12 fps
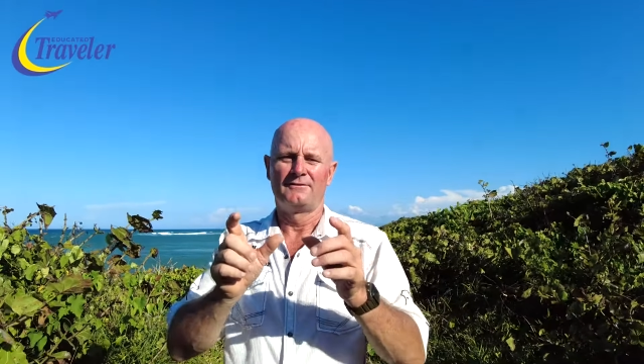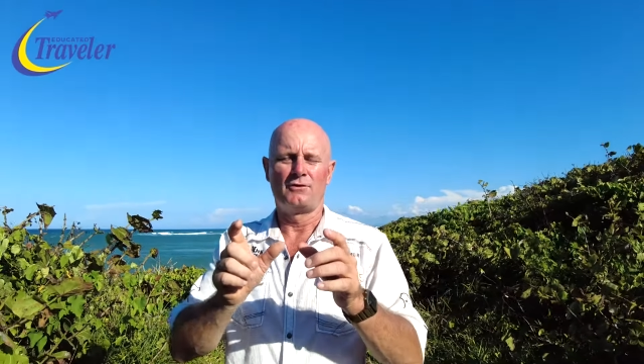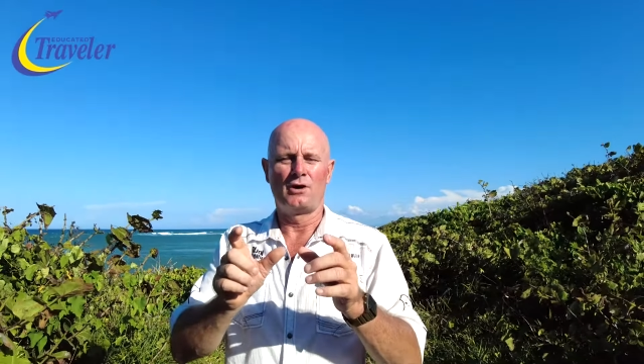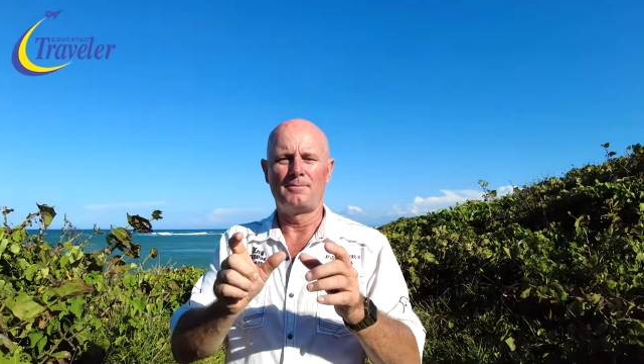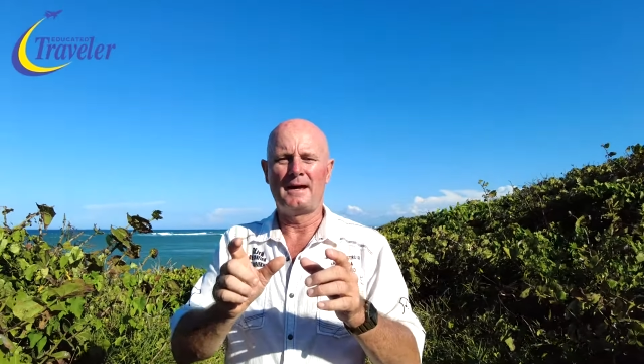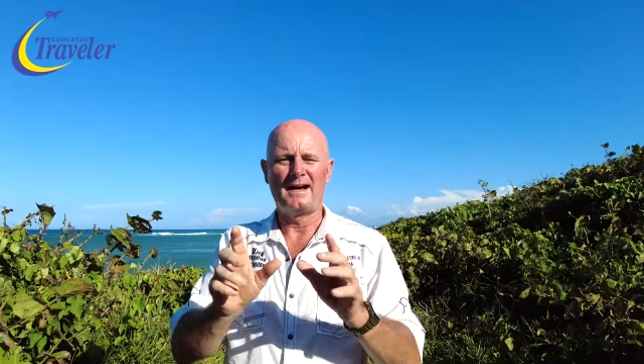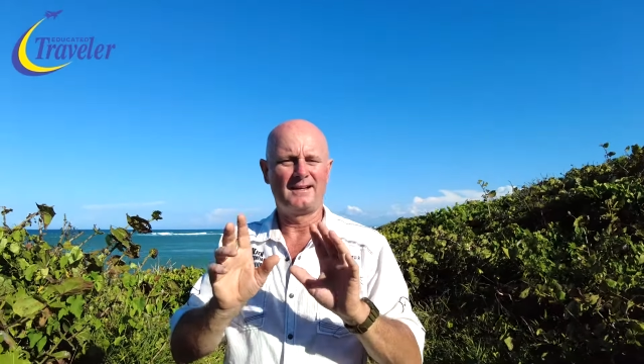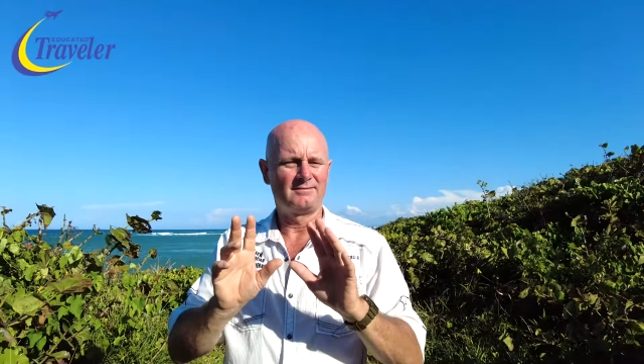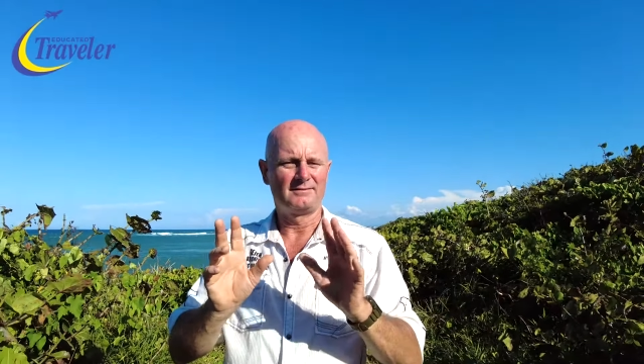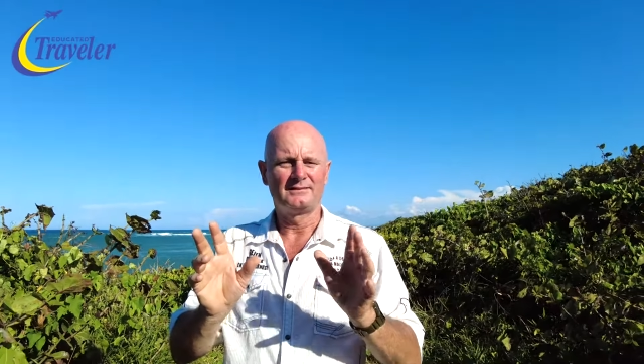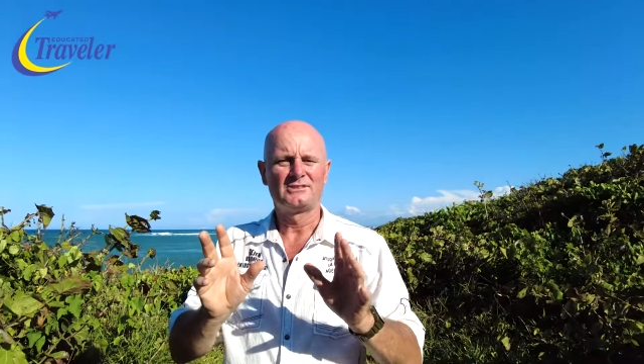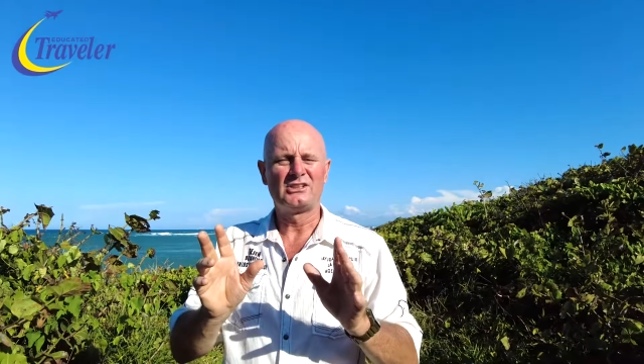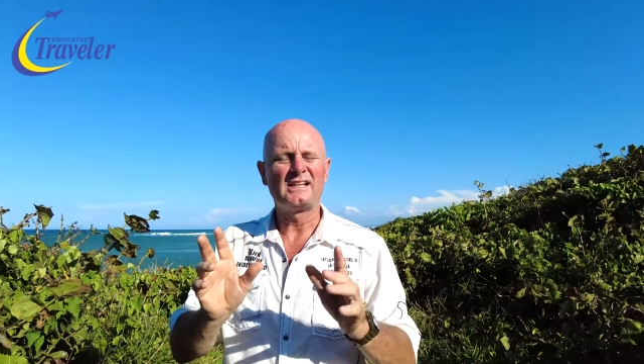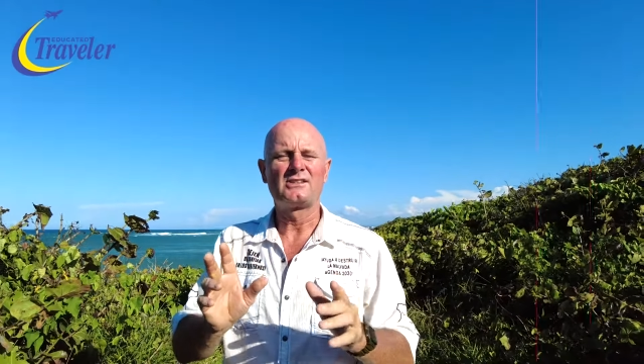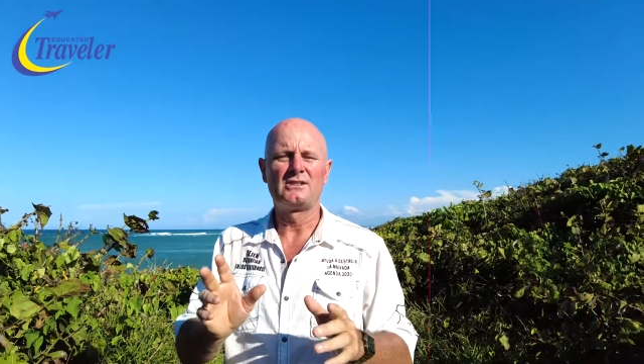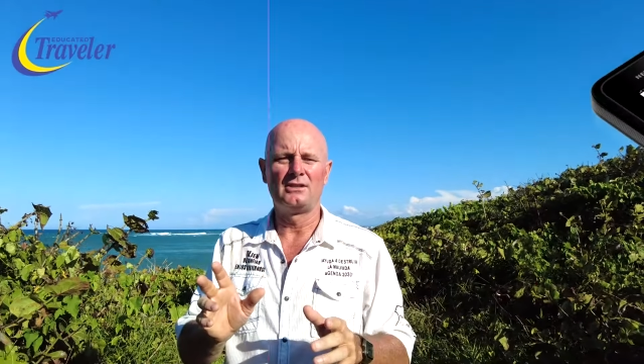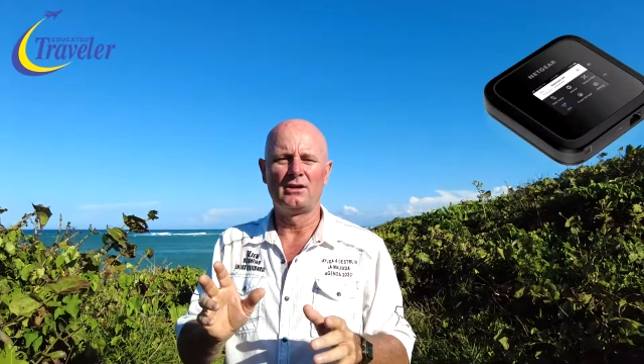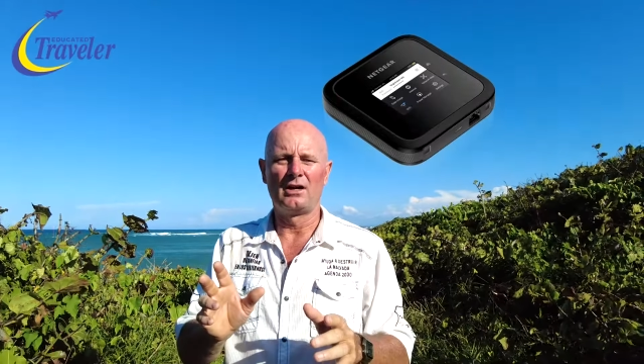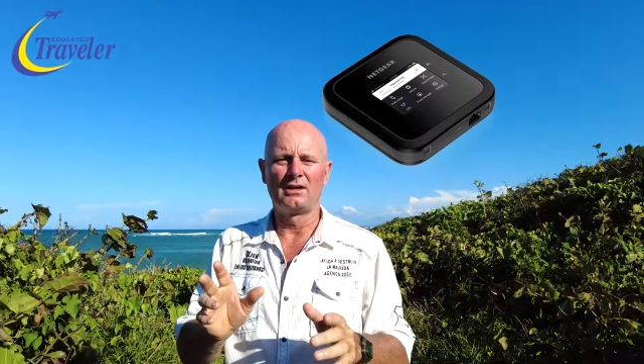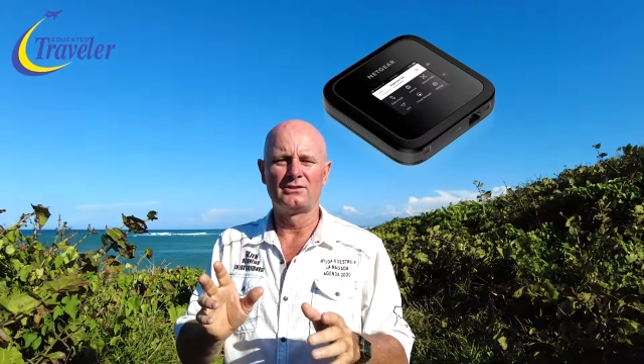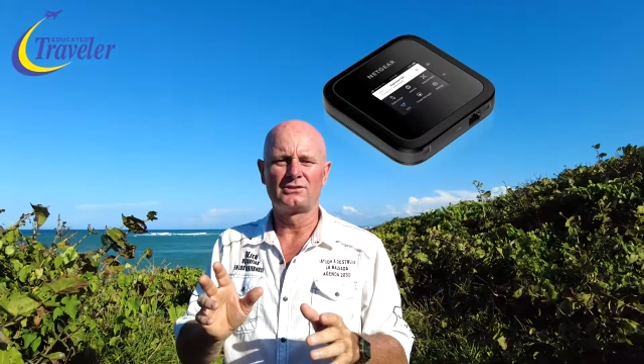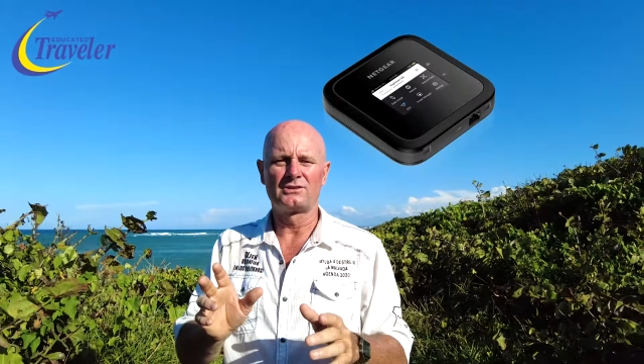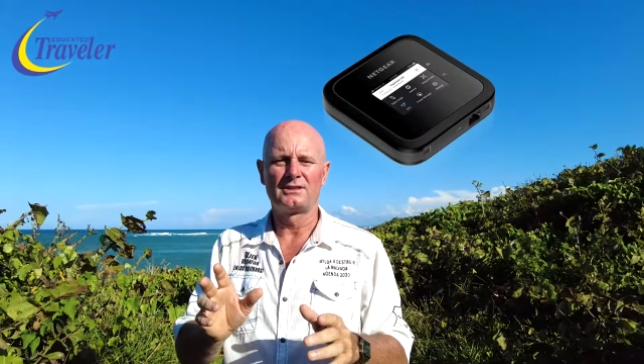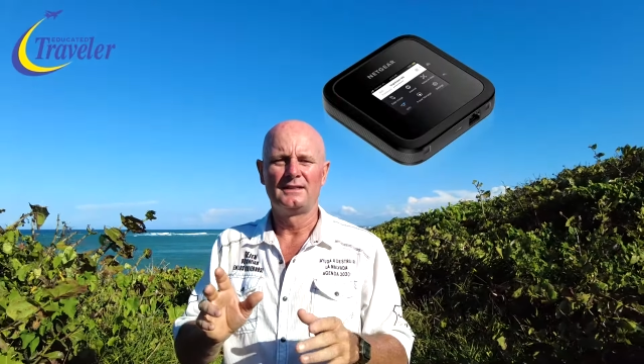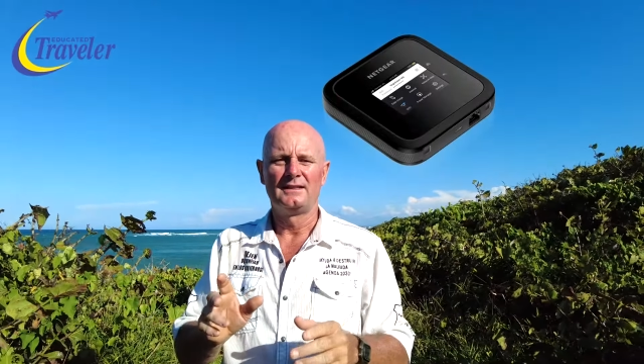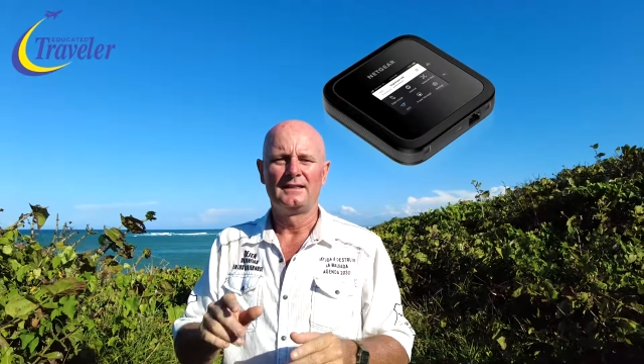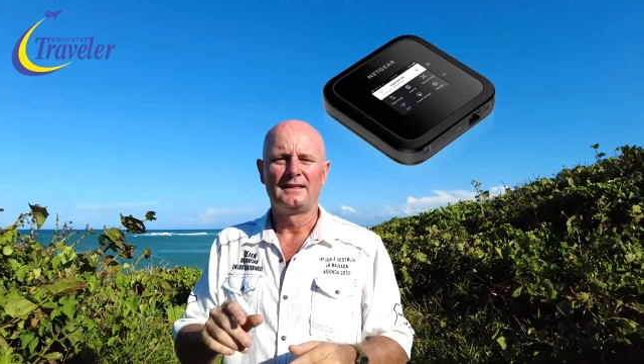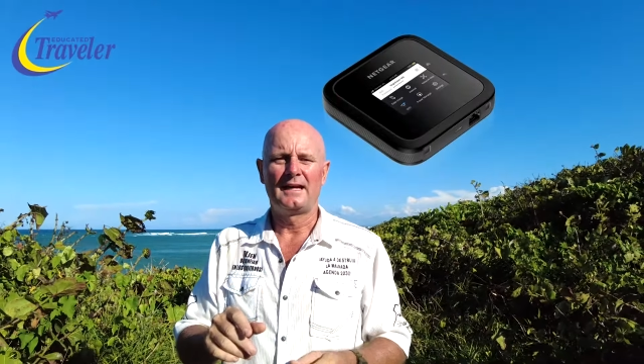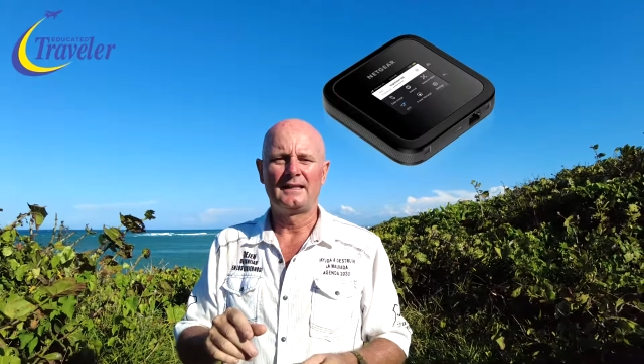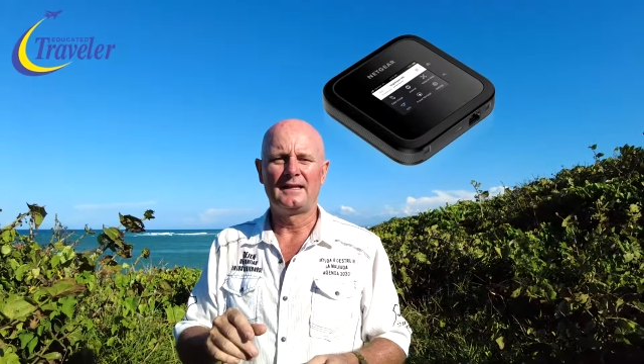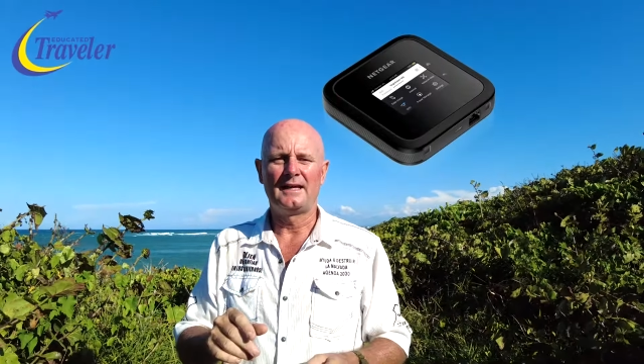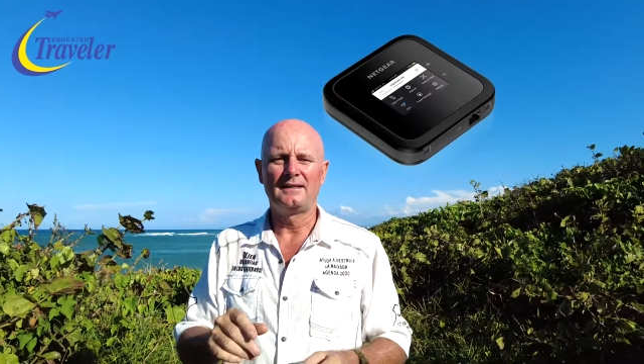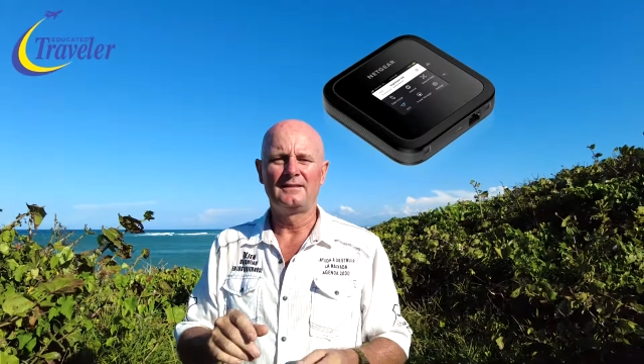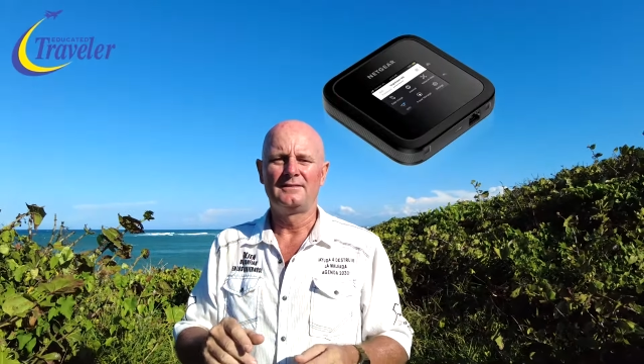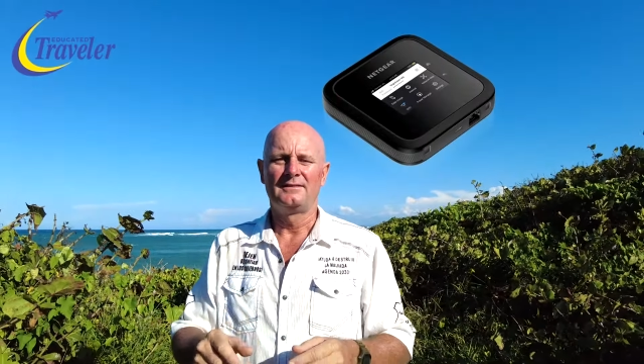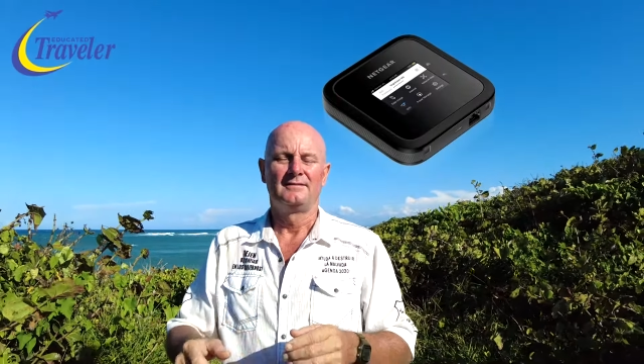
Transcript: for about $60, and then